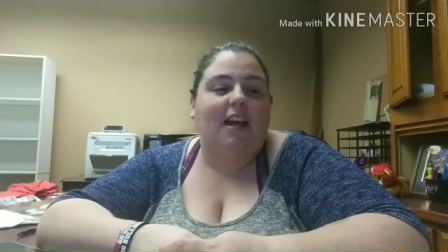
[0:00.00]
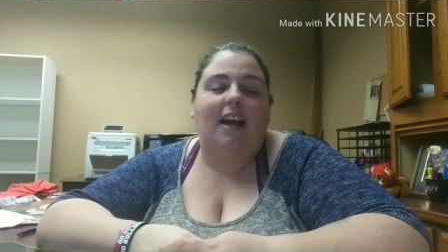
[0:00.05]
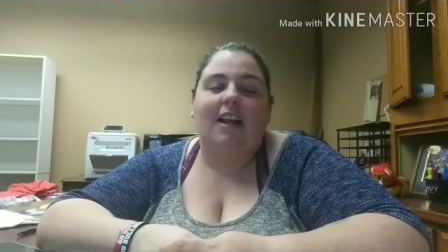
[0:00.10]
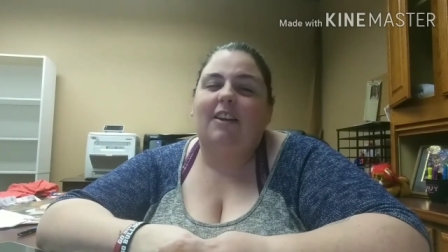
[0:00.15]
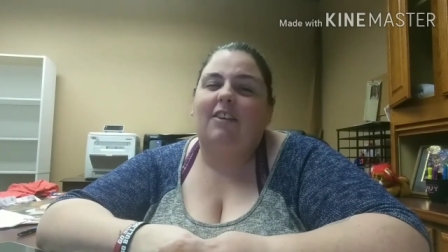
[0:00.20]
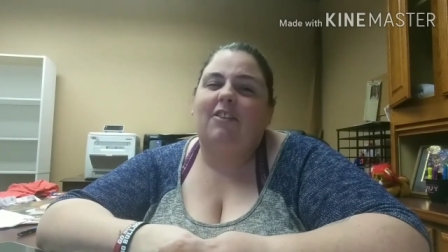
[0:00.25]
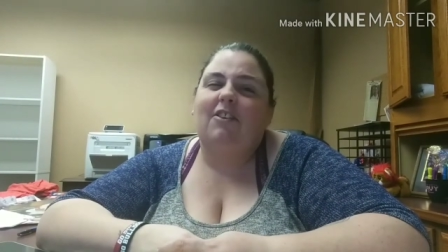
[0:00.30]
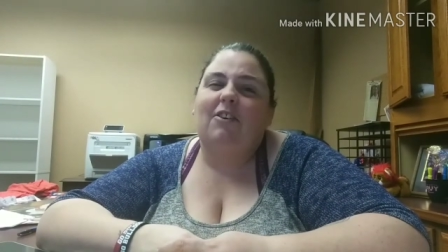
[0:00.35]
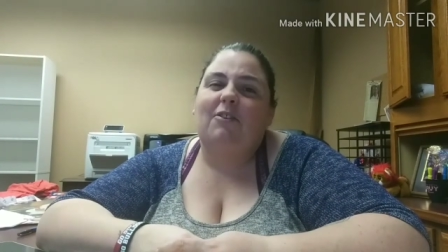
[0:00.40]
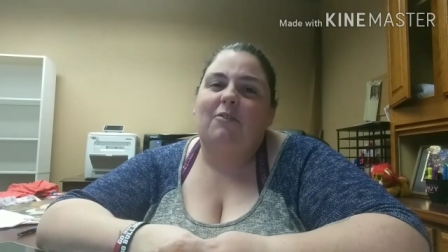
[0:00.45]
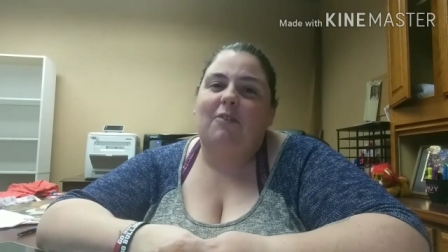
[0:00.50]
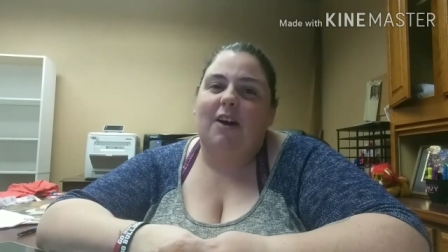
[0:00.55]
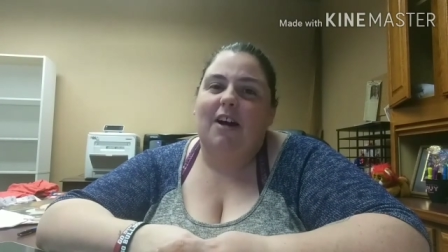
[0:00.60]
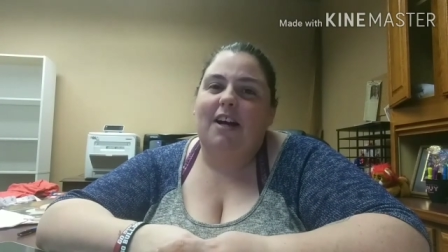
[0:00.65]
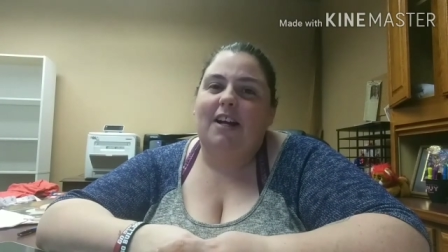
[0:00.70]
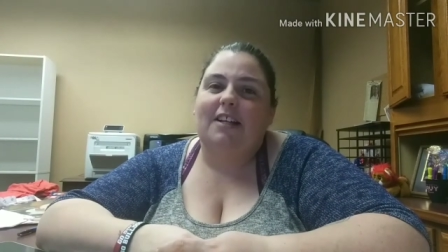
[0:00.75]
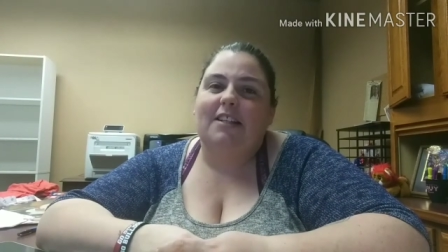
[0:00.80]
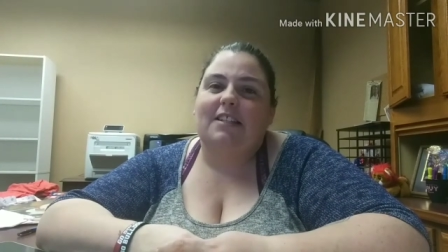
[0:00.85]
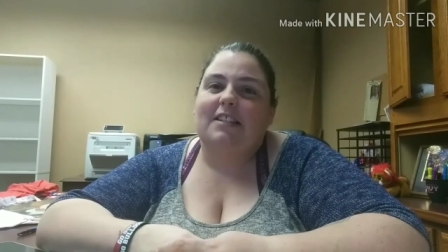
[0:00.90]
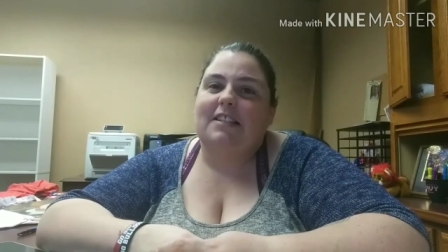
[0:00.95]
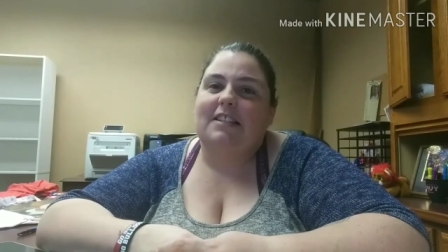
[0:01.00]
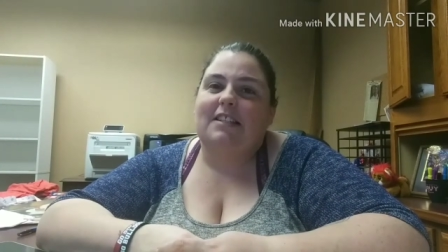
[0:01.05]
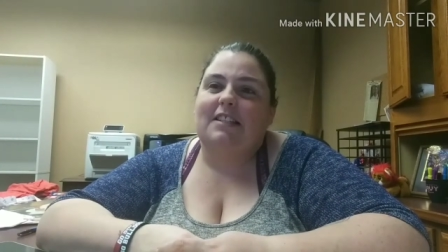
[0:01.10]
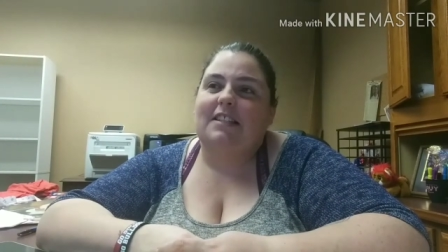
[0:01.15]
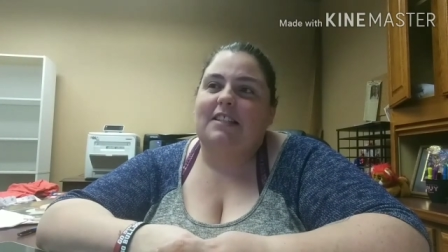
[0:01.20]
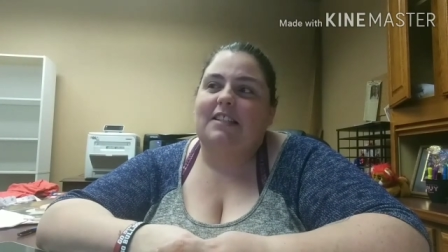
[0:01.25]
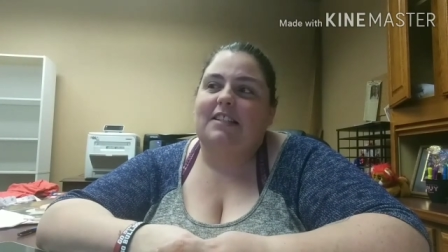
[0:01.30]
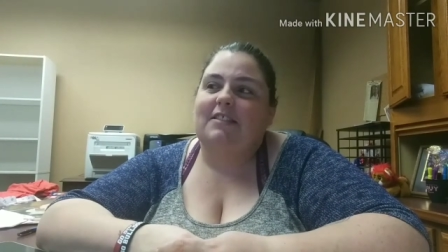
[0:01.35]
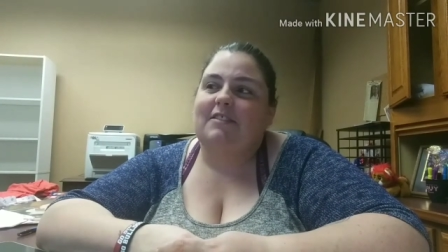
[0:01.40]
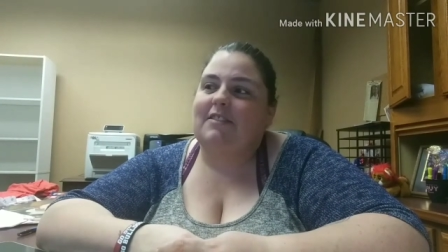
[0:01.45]
I don't know why it just
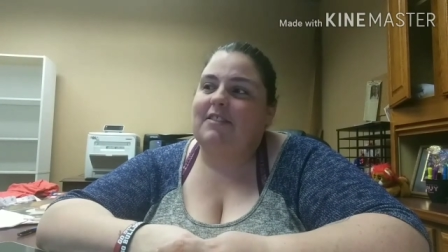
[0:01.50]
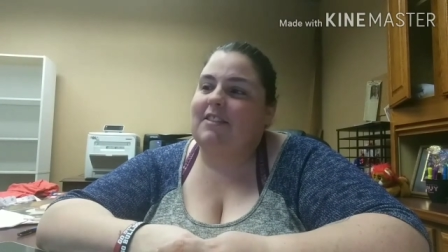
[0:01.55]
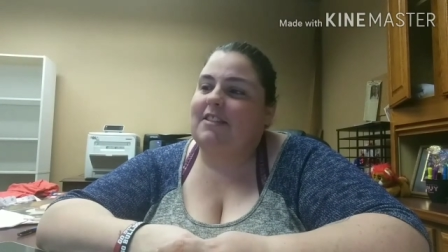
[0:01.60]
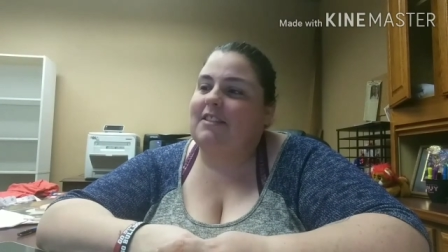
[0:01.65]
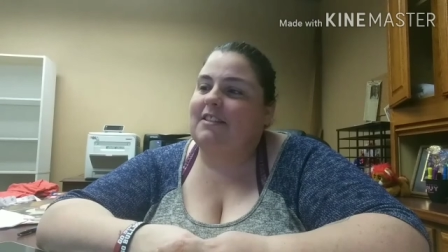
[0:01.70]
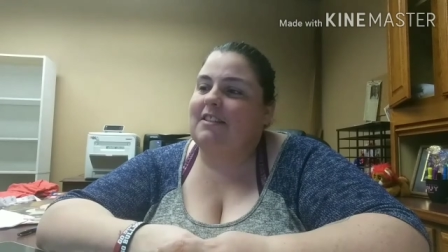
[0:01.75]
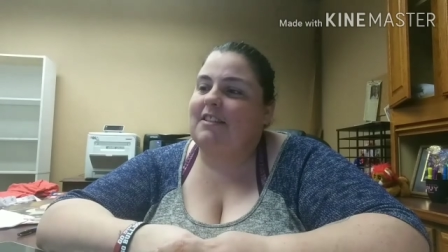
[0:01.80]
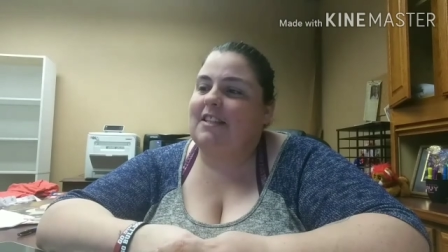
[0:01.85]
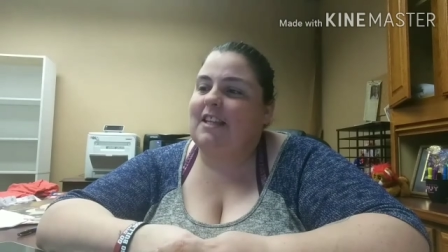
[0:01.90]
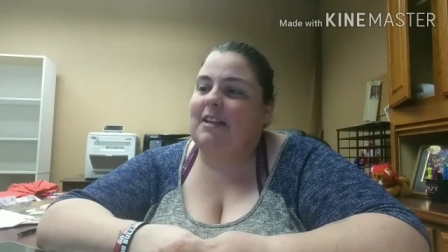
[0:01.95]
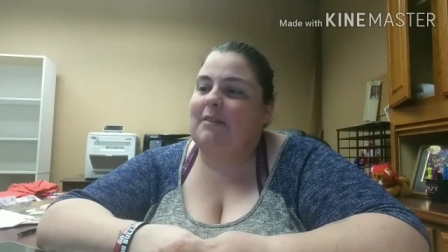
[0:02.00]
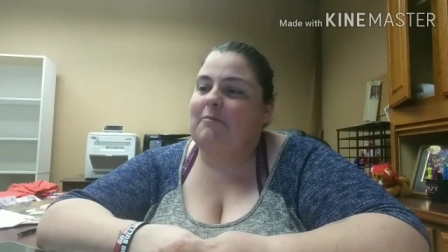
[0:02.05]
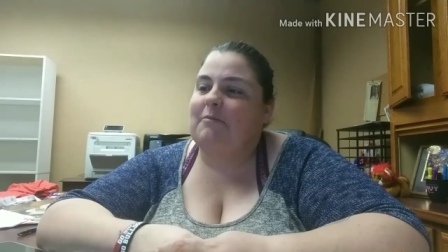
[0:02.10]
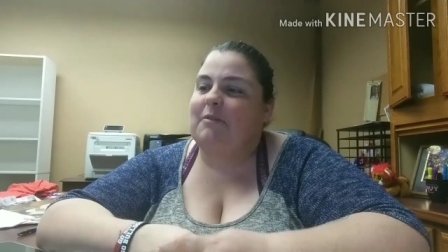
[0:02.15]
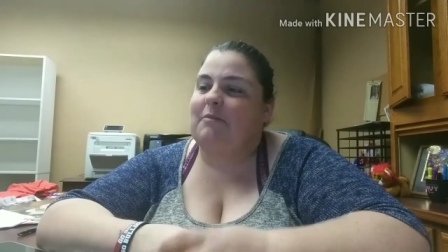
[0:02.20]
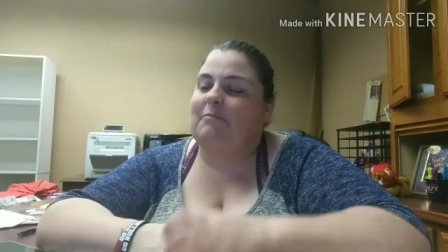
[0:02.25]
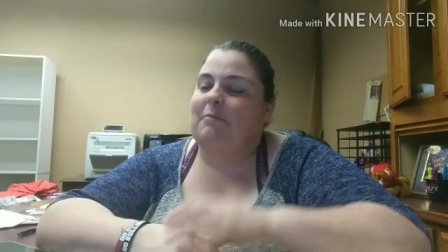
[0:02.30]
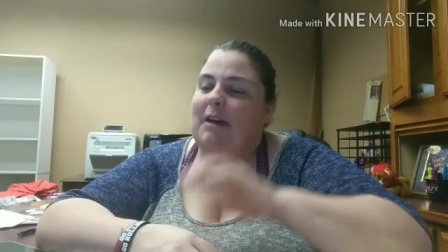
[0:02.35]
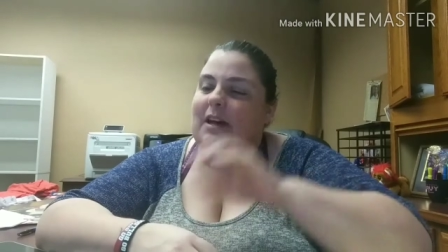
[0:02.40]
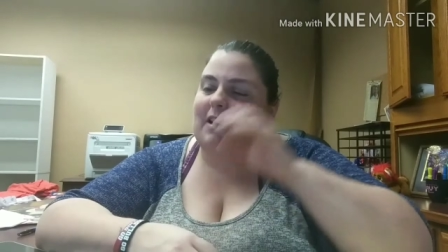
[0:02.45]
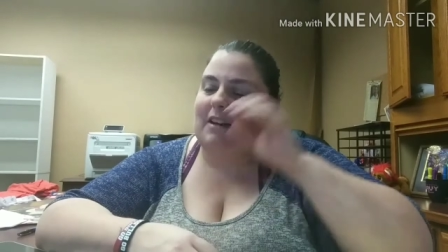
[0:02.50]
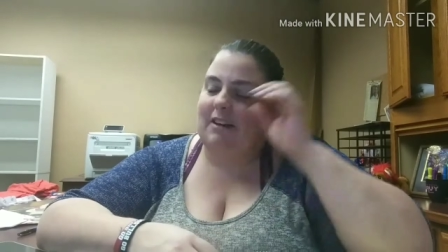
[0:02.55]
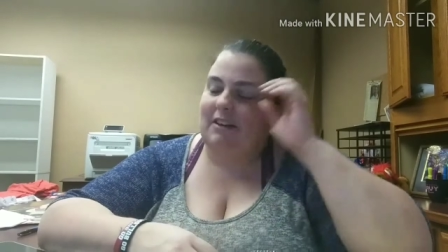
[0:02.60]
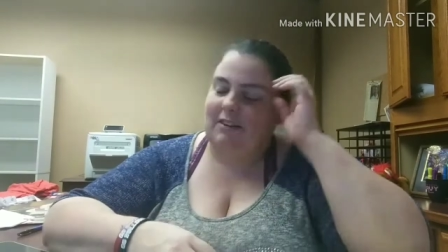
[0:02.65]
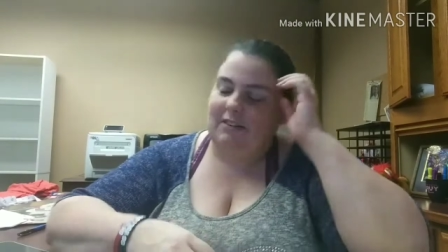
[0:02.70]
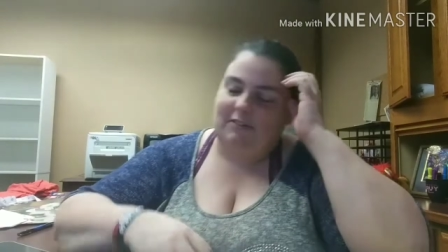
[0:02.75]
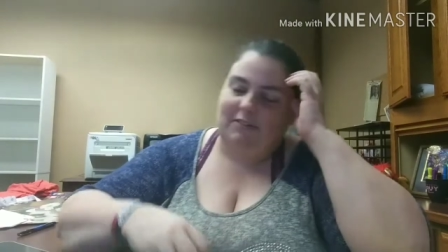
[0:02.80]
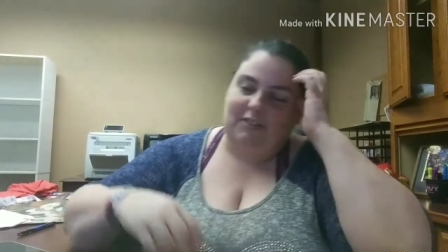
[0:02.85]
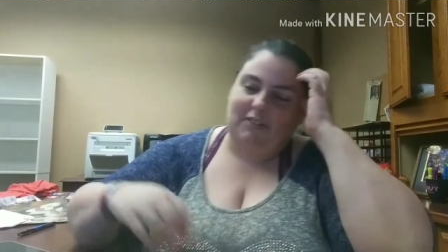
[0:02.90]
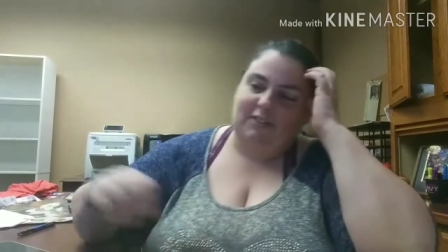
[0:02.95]
is, seems better
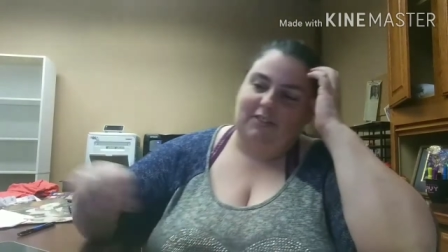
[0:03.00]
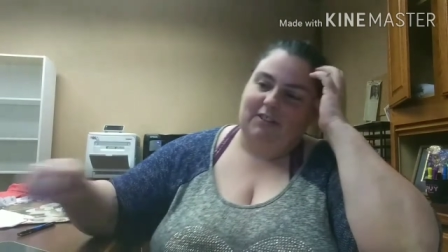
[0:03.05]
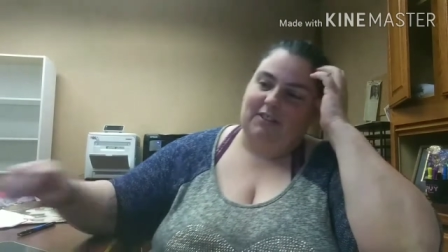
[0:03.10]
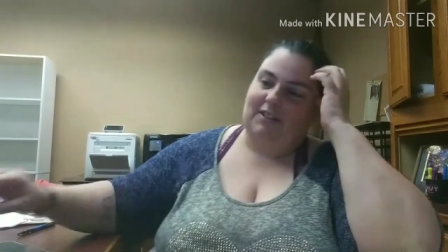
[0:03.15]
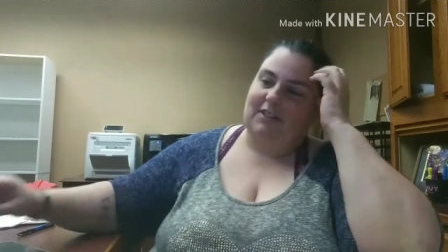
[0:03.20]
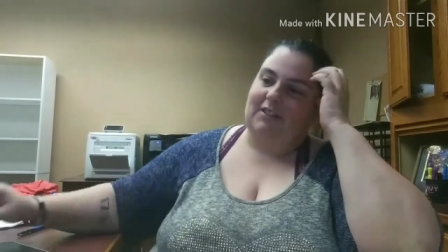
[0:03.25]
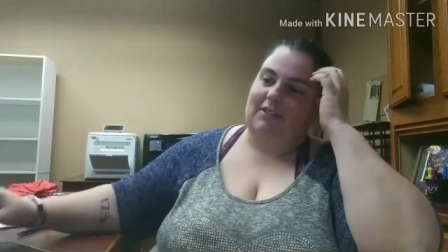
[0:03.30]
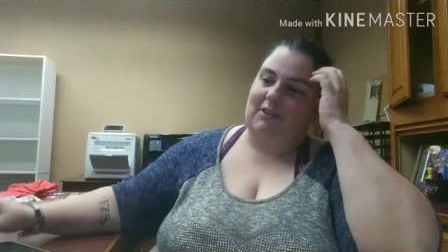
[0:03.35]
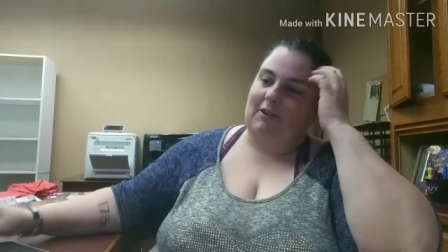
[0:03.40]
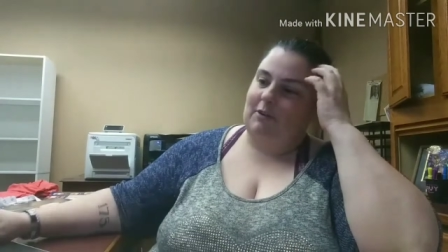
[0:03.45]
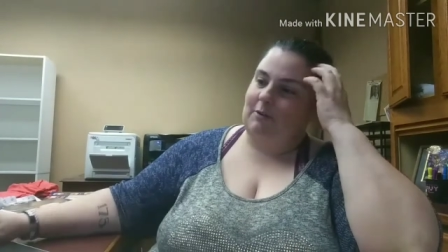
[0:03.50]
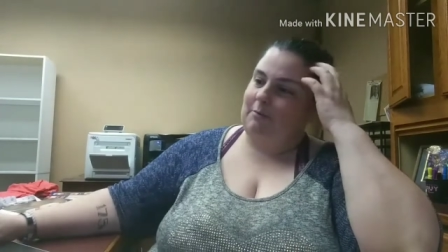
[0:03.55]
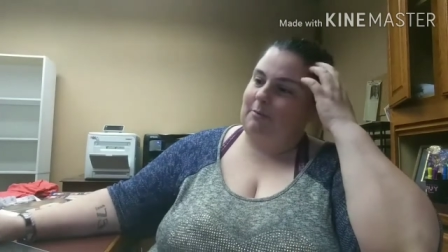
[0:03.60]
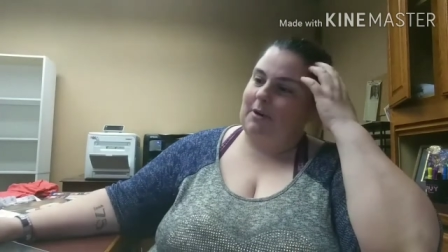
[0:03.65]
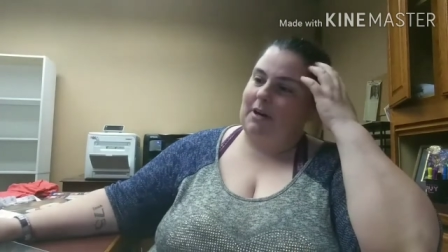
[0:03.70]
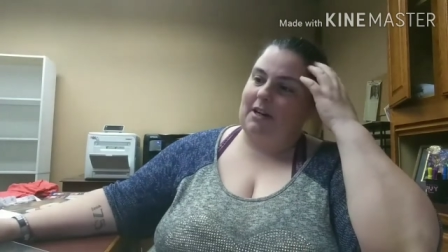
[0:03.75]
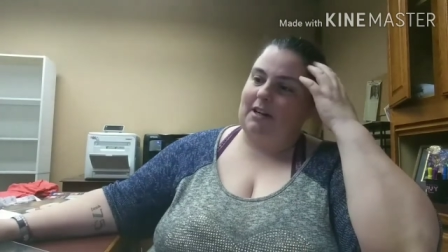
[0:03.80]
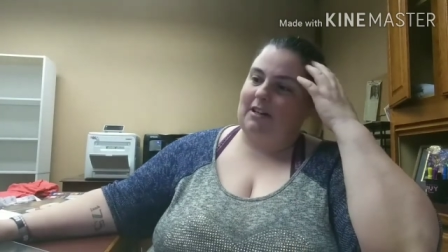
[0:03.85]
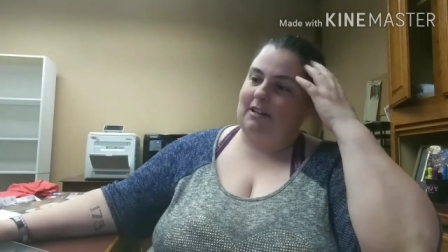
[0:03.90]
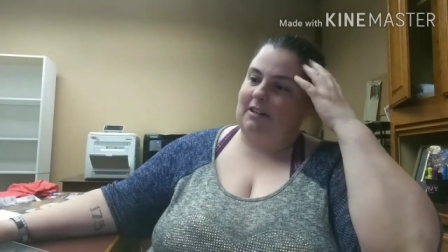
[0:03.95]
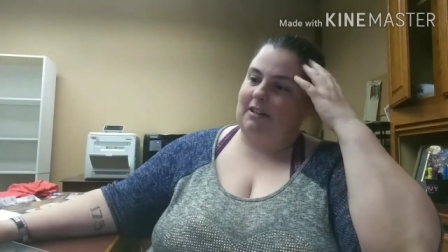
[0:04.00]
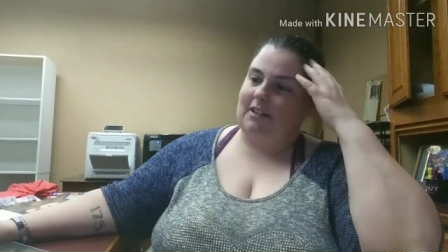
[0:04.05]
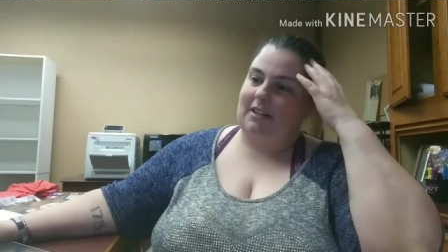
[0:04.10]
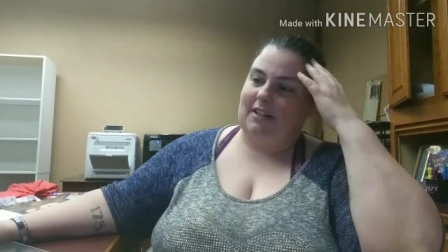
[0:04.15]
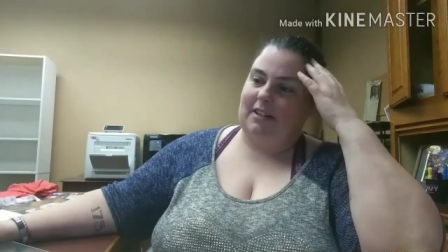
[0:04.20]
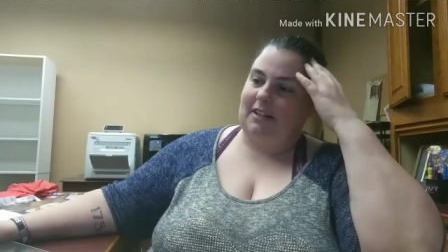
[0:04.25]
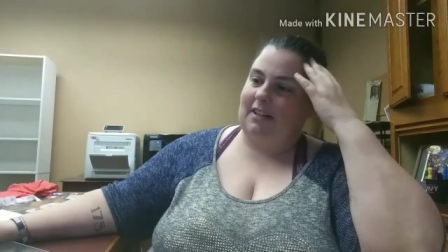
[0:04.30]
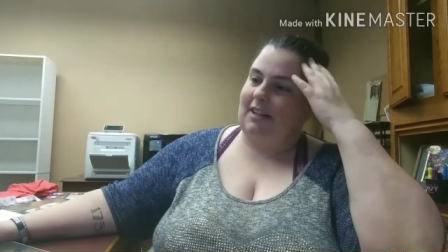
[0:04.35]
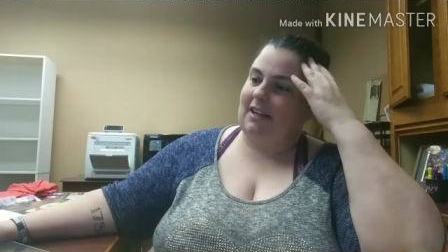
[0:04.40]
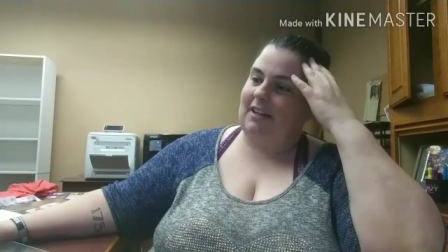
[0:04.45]
if you can throw a bun on it.